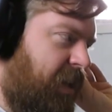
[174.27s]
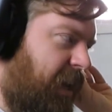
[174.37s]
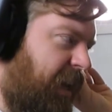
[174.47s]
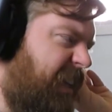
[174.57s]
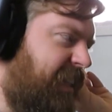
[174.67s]

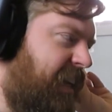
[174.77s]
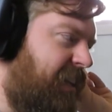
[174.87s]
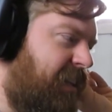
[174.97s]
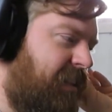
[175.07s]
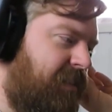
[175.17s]
I gotta say,
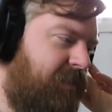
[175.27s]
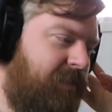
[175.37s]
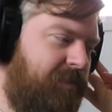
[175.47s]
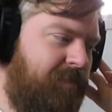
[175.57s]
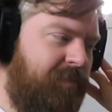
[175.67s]

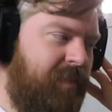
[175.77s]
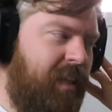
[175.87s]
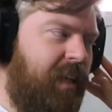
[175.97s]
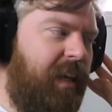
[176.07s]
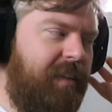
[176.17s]

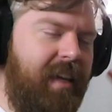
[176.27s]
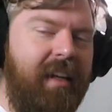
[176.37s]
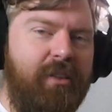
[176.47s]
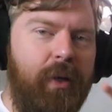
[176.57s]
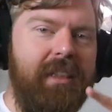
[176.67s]
it's
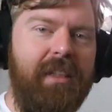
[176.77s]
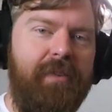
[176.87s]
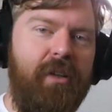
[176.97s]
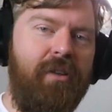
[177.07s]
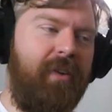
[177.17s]
getting too easy for
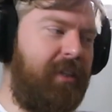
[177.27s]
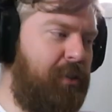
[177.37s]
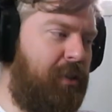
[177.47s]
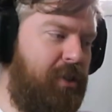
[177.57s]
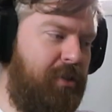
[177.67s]

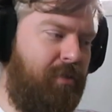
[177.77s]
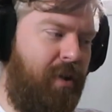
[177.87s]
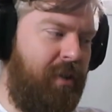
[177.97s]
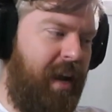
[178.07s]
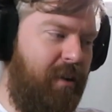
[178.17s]
Universal to just
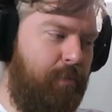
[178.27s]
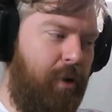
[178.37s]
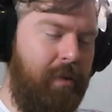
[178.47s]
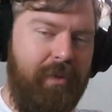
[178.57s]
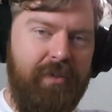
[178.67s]
throw the Harry
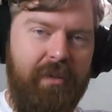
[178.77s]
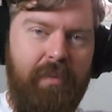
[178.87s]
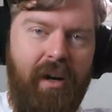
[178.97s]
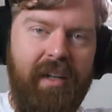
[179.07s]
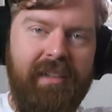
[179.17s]
Potter music
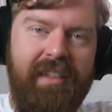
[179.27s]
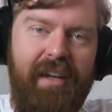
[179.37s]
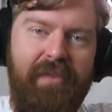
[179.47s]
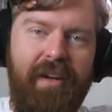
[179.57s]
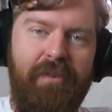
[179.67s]
behind
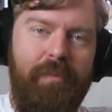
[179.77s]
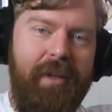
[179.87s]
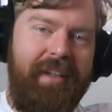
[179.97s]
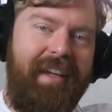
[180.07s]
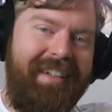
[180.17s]
stuff and
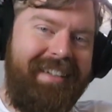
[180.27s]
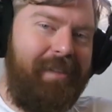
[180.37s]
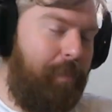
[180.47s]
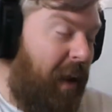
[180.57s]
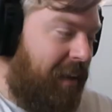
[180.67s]
everybody likes
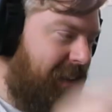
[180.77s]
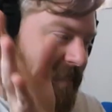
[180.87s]
it, but